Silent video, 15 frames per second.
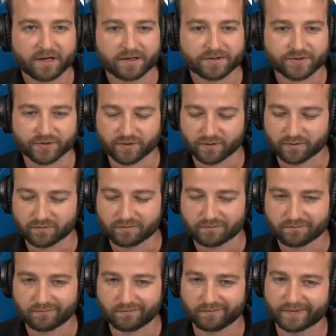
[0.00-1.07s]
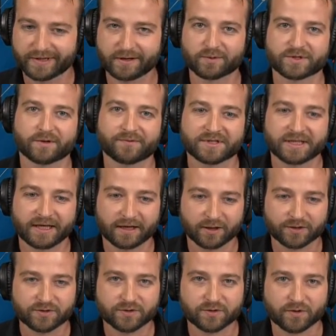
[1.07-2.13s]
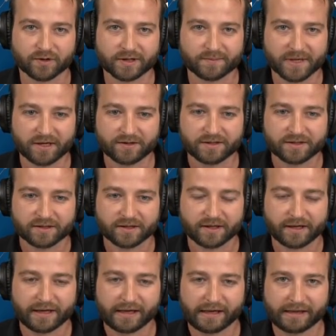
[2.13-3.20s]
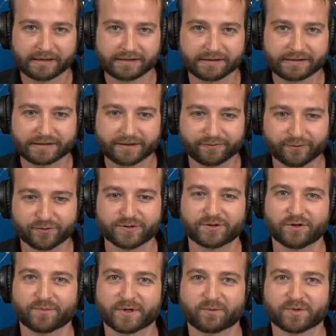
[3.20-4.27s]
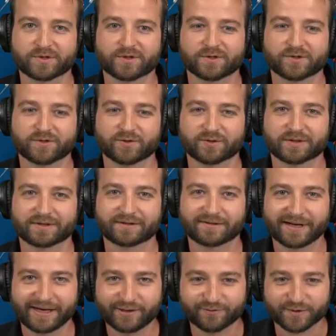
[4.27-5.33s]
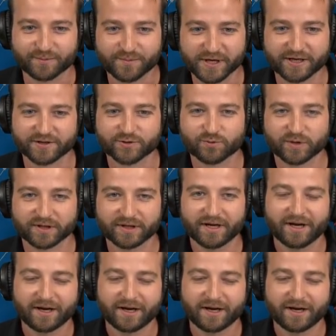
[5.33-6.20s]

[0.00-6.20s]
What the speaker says: So there was obviously a lot to talk about, and the first topic was also kind of the biggest one